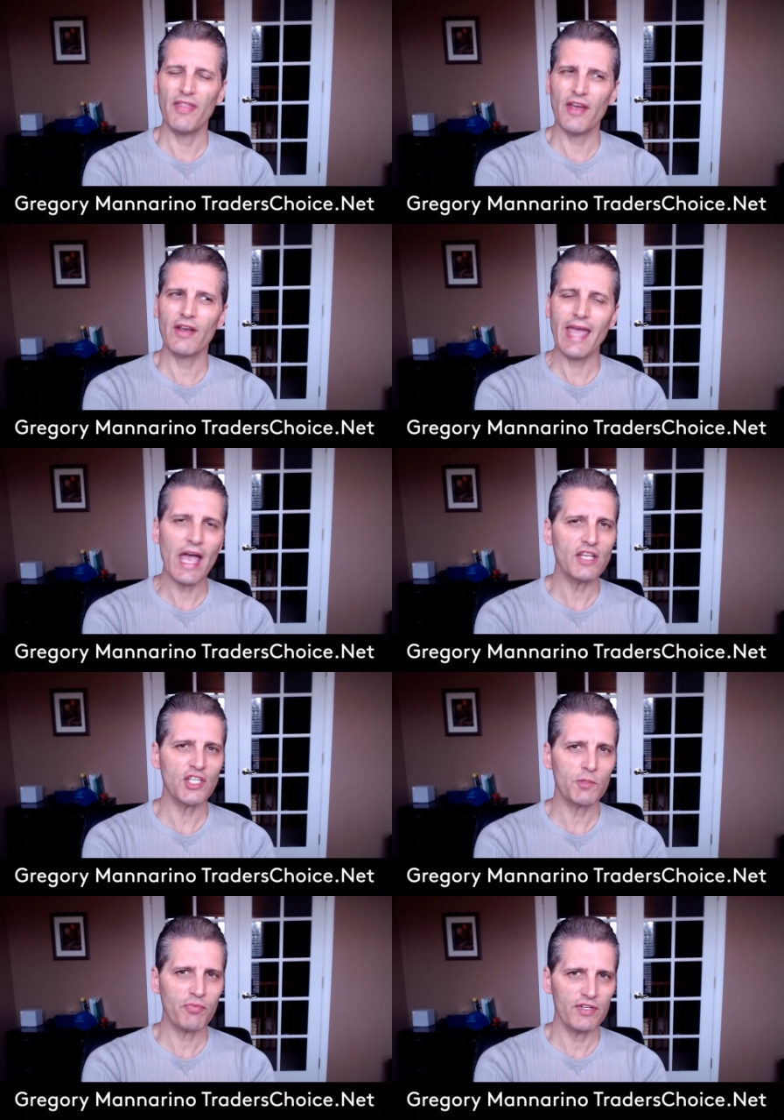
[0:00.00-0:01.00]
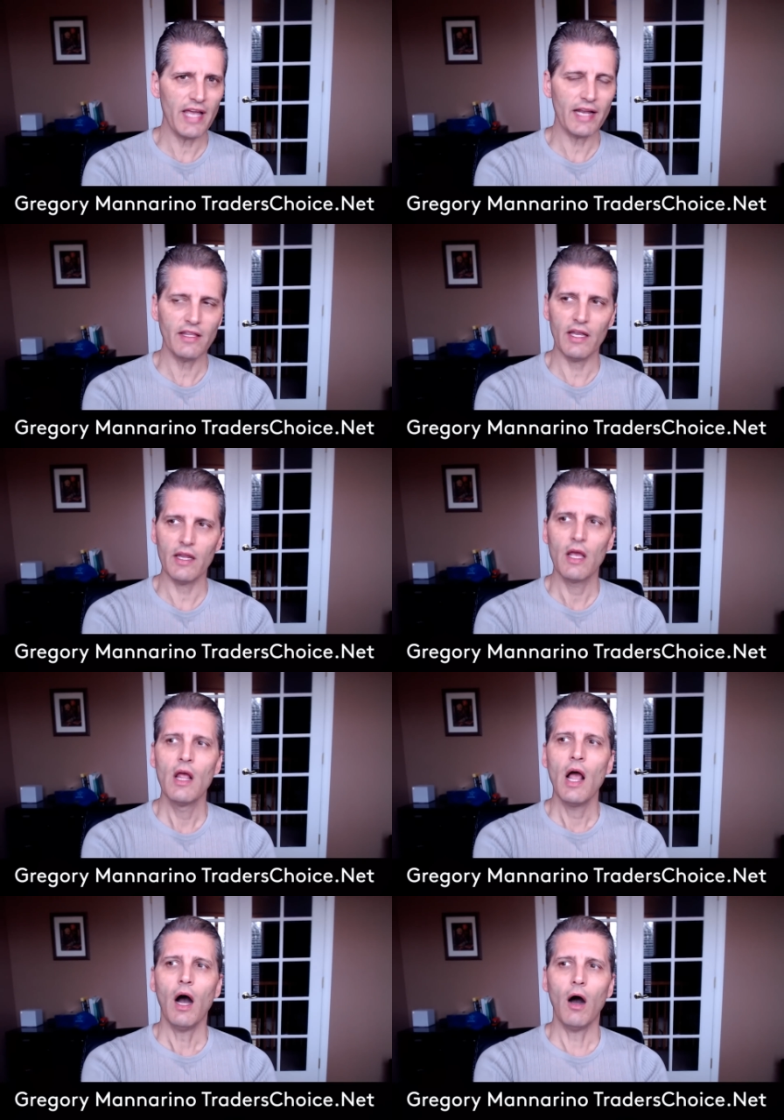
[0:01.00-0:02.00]
cash is protected.
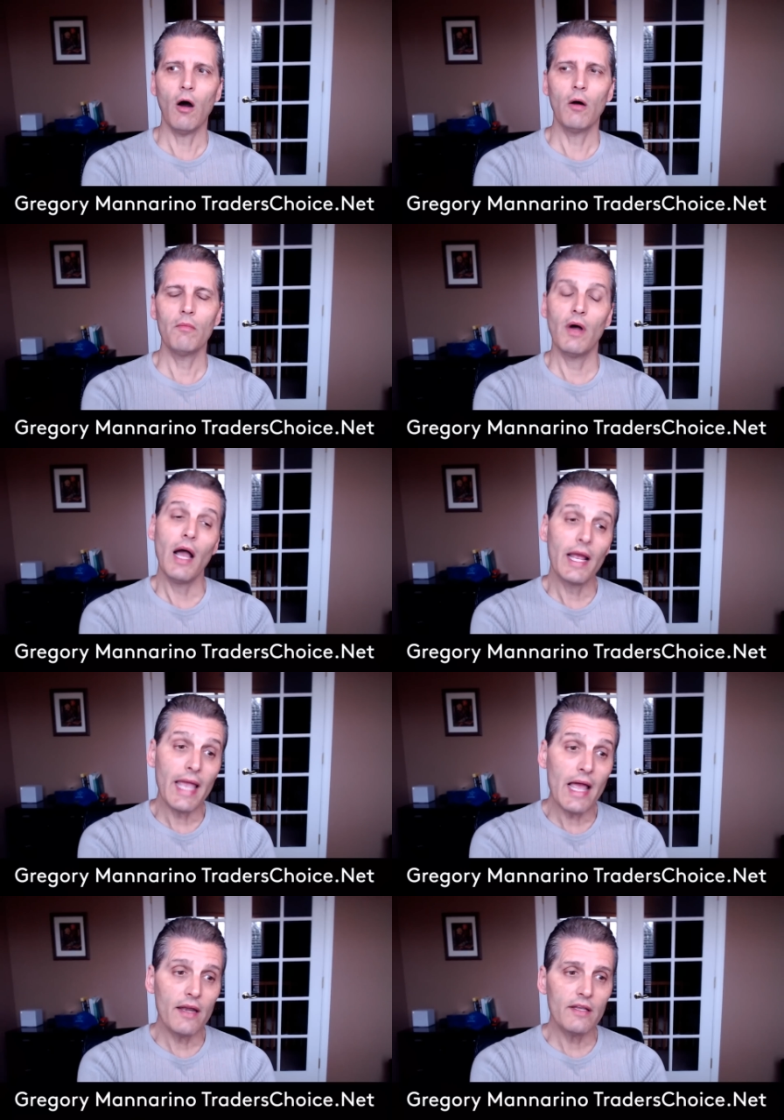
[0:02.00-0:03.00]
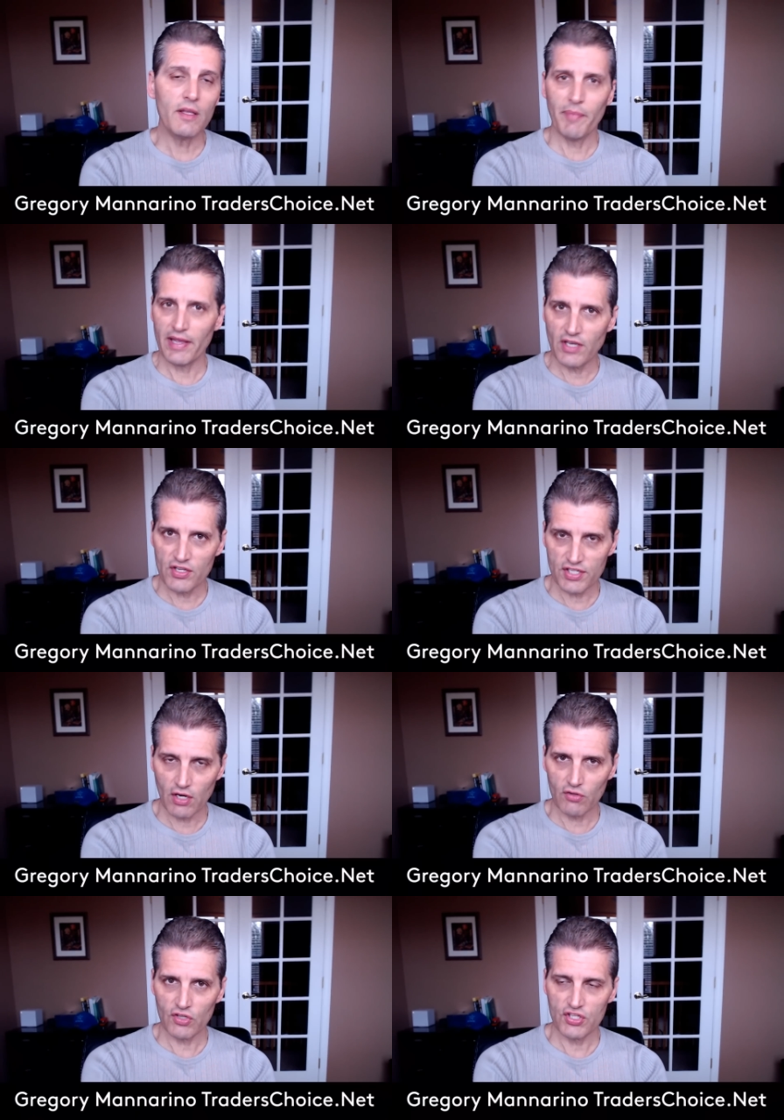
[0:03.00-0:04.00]
Um, again, dependency
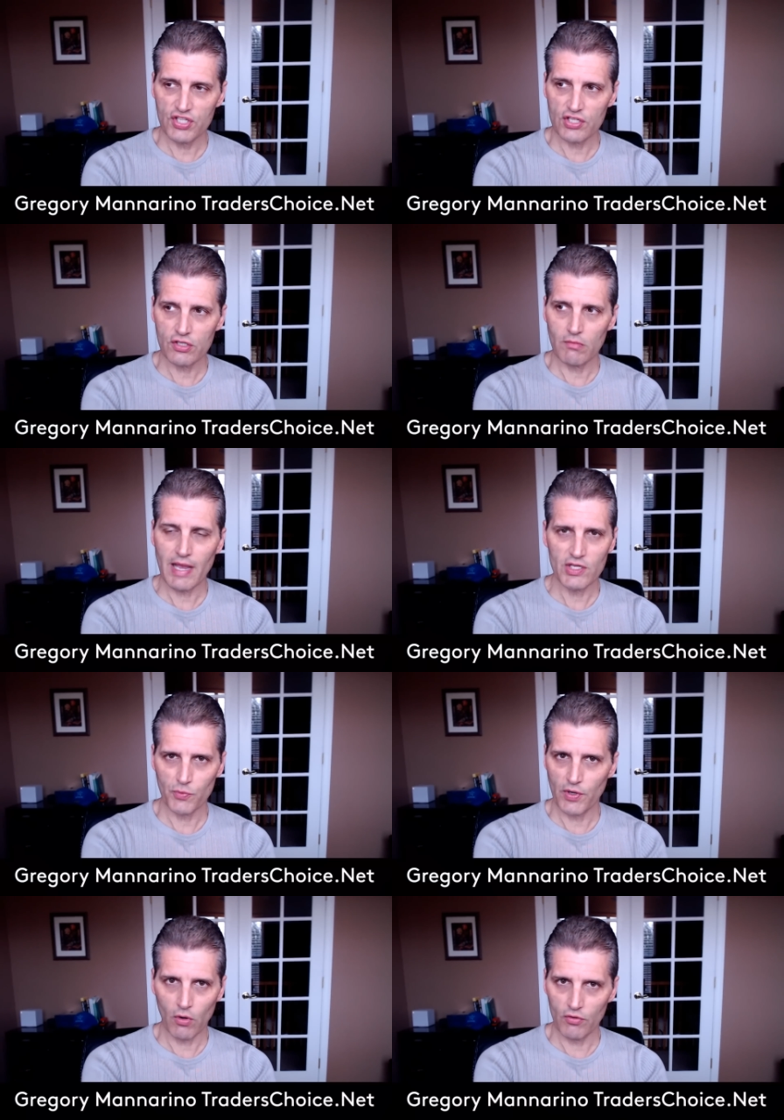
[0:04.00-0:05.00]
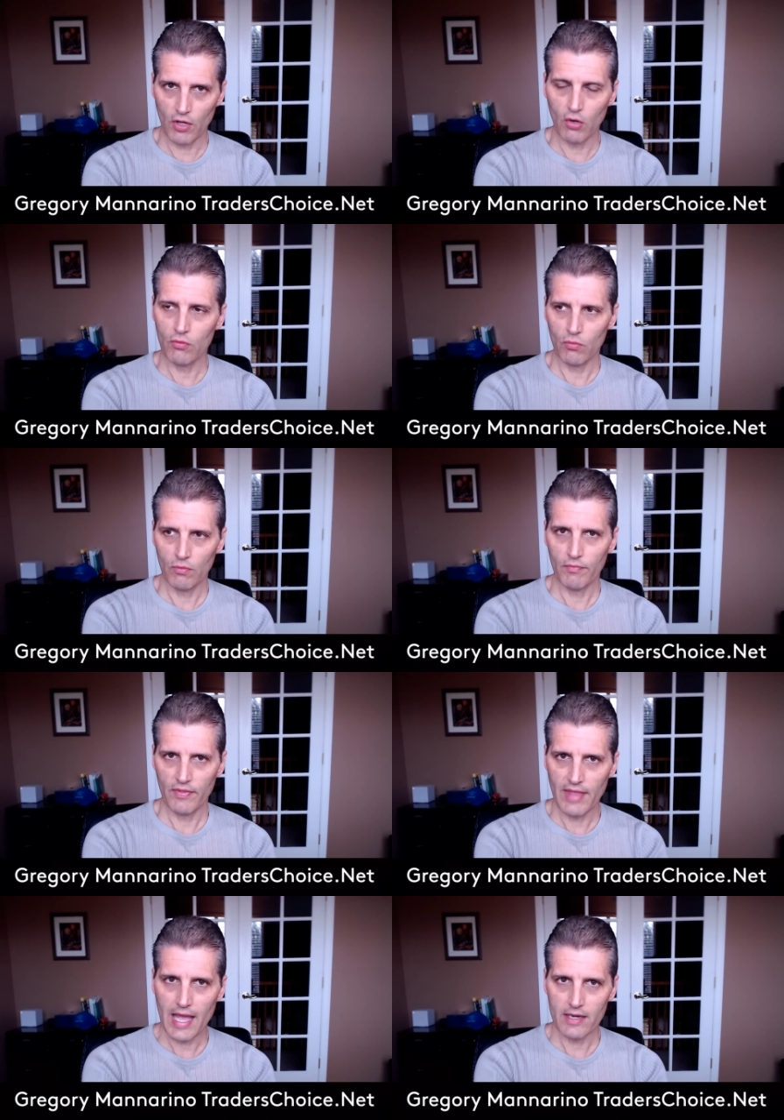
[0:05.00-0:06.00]
on the system, as we all know,
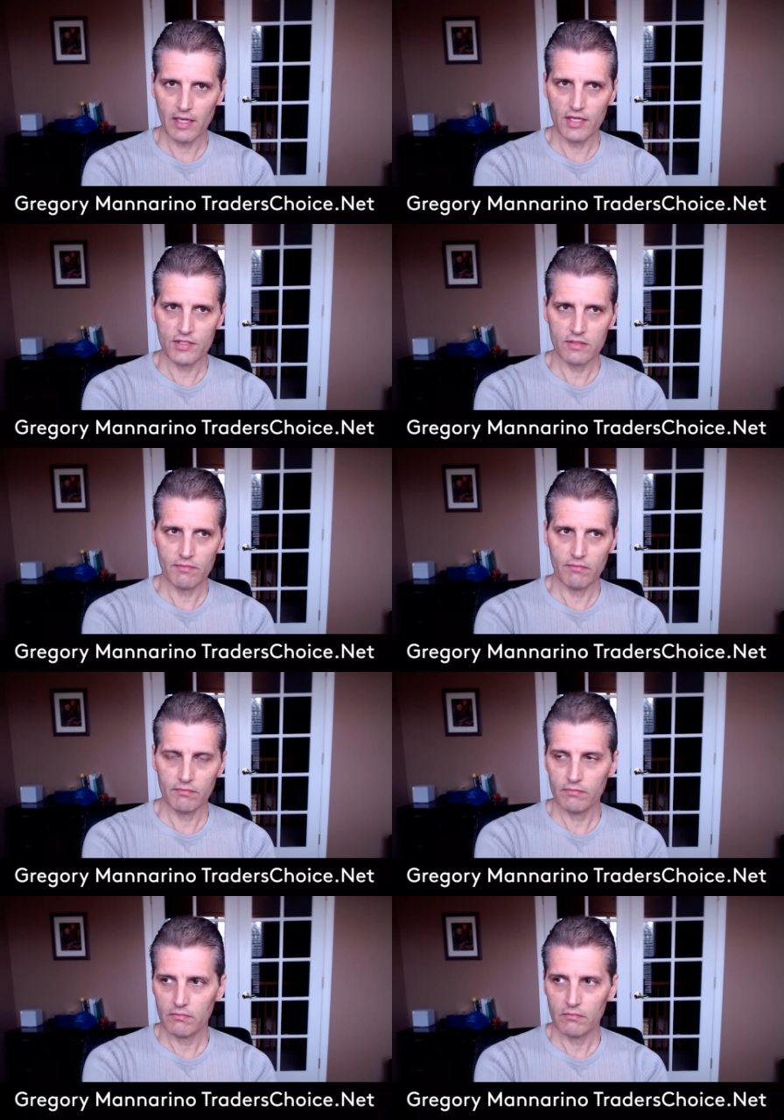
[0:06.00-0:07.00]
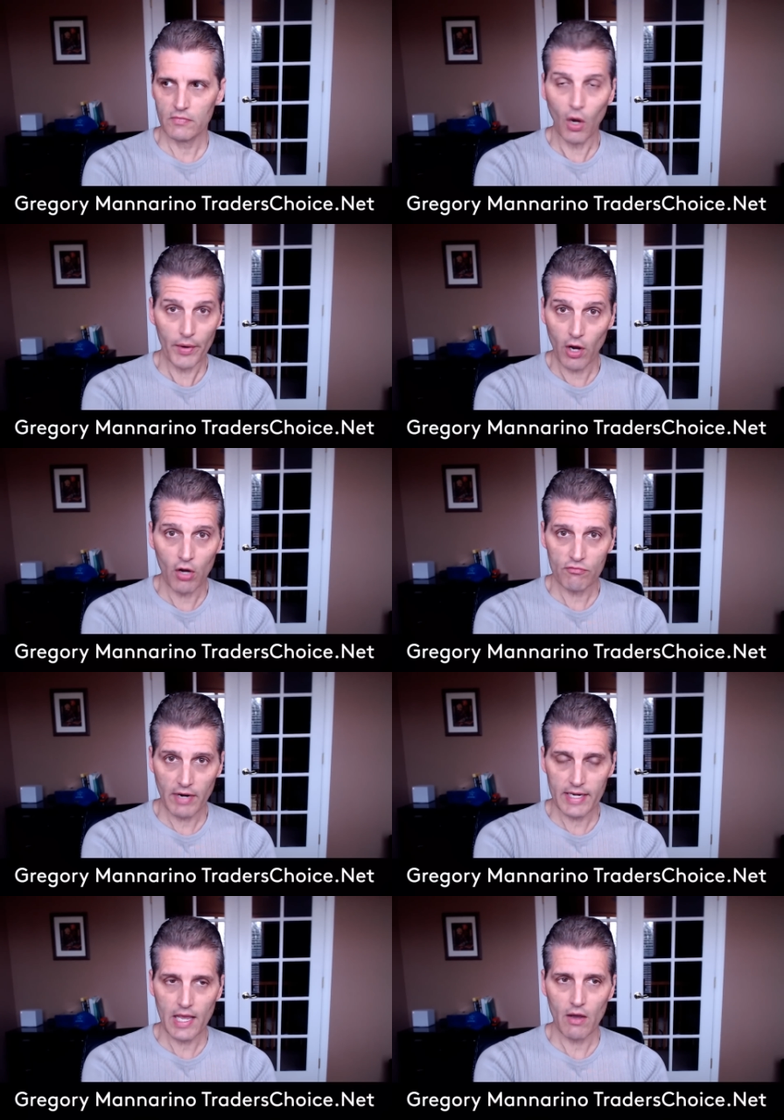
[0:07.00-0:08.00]
that is going on right
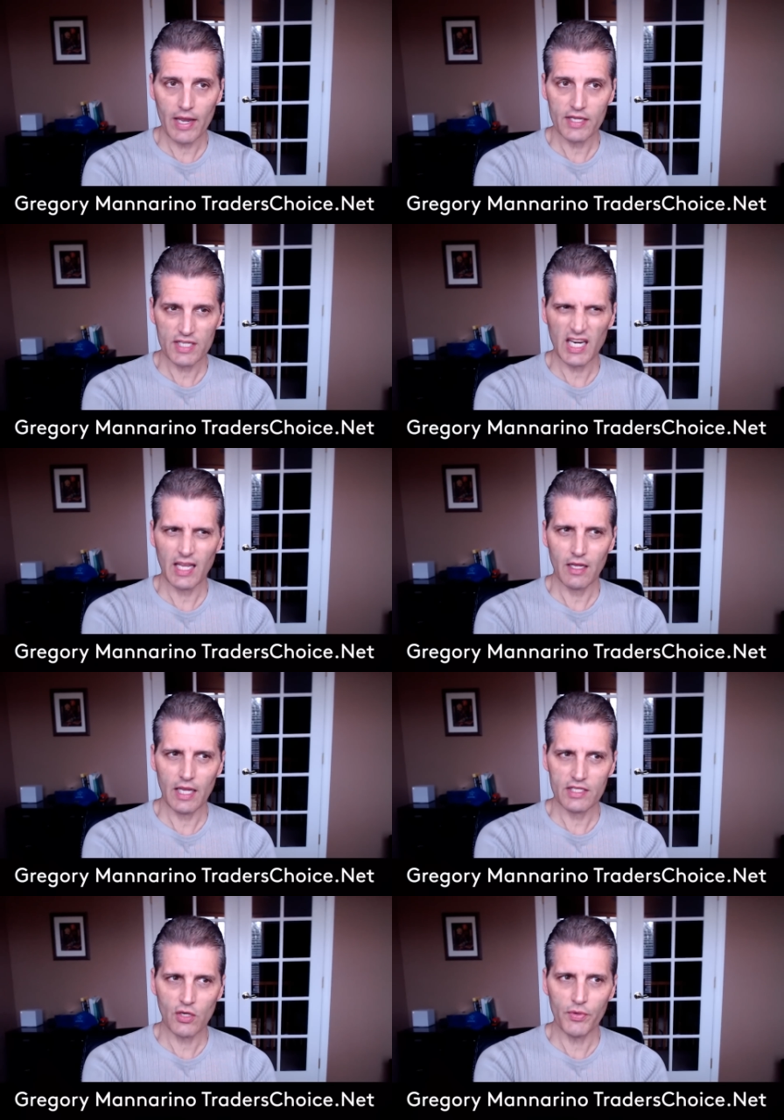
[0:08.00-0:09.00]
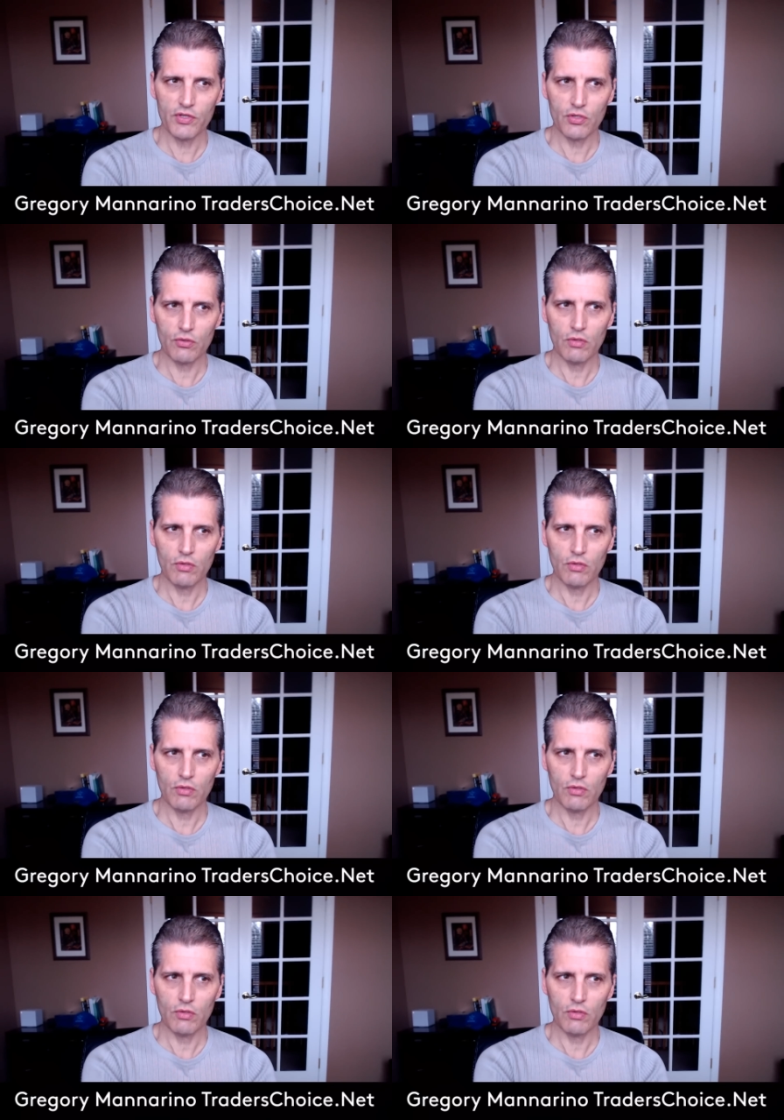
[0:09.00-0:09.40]
now. And it's gonna, it's going to